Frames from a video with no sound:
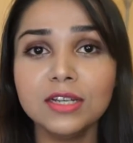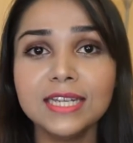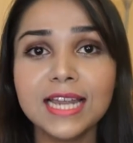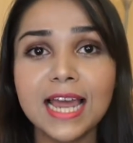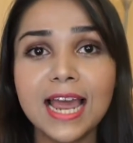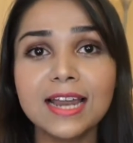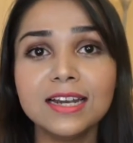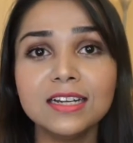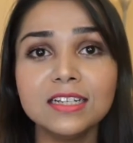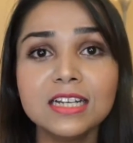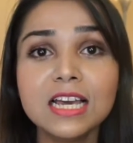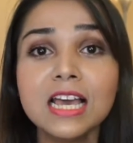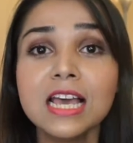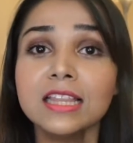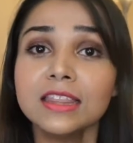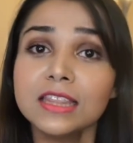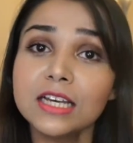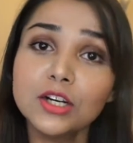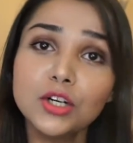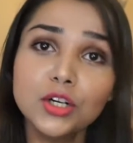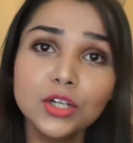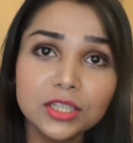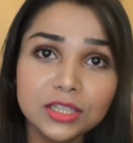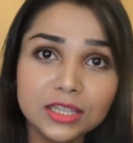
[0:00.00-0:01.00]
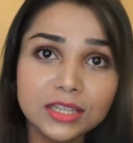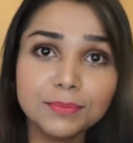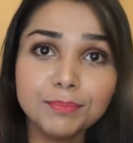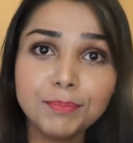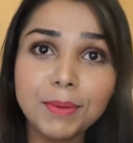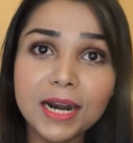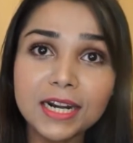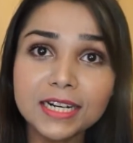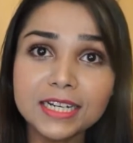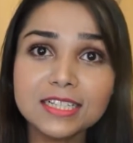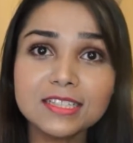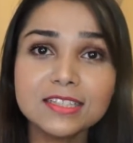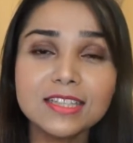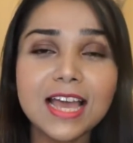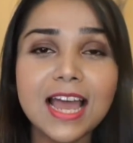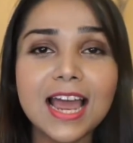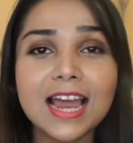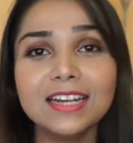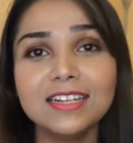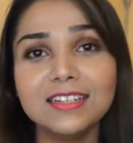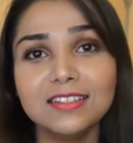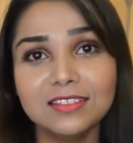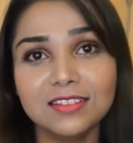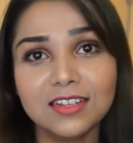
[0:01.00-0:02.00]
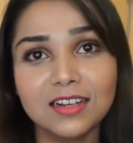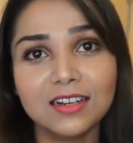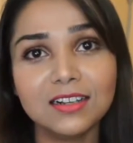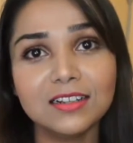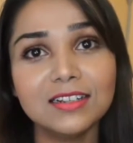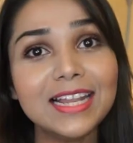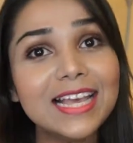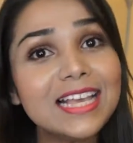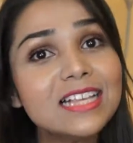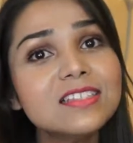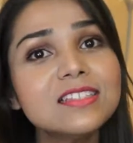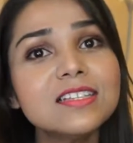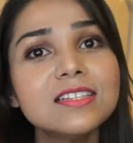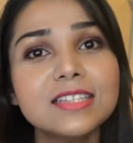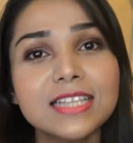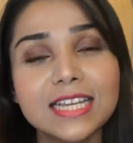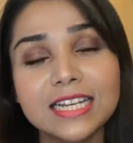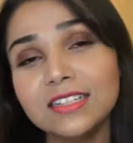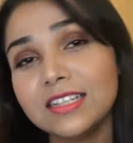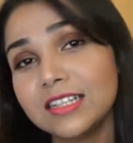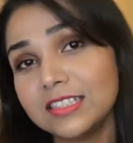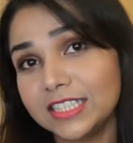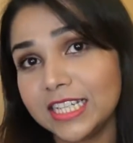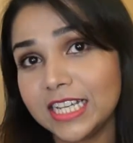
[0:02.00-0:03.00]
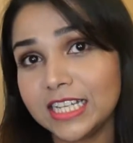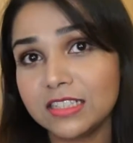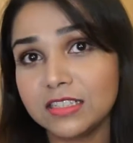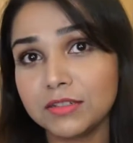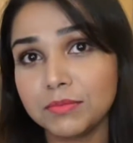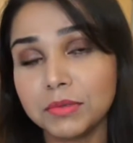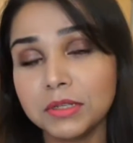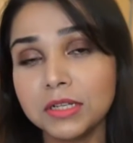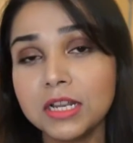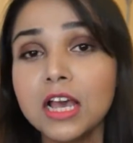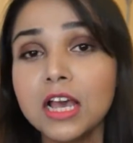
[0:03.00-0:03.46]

and the good part is that the lens is interchangeable,